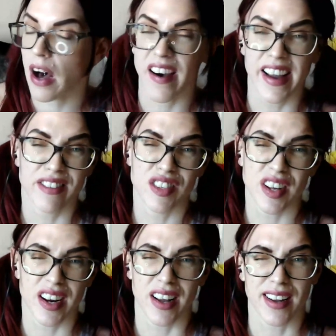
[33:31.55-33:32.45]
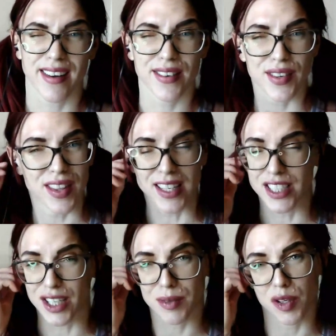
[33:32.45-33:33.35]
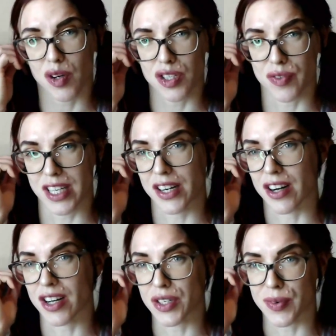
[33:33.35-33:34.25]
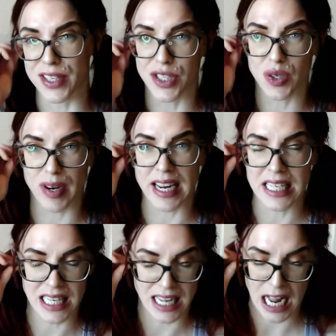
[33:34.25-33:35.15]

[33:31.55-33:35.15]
I have to say, like, I do think she comes across as really nice, really sweet.